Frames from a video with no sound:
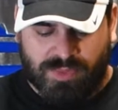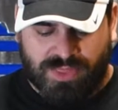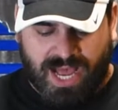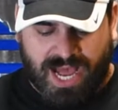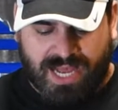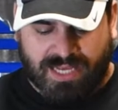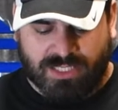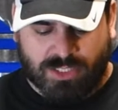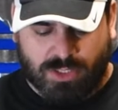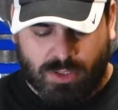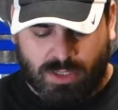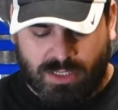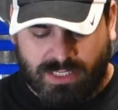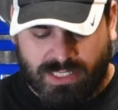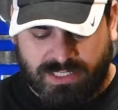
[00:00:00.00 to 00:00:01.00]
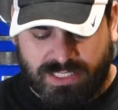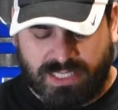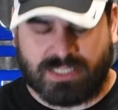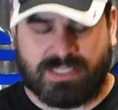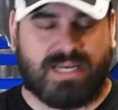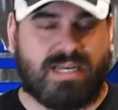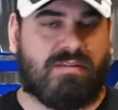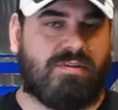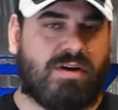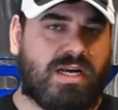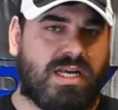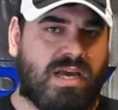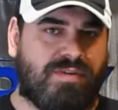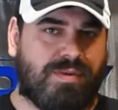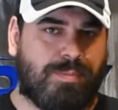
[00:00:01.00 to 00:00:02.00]
that is going to necessitate a very
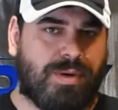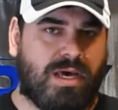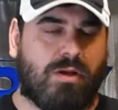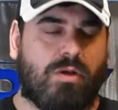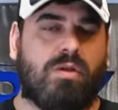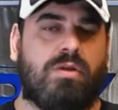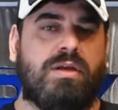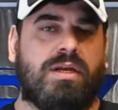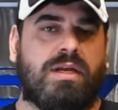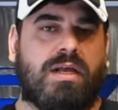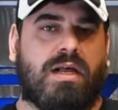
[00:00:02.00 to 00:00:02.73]
heavy pedal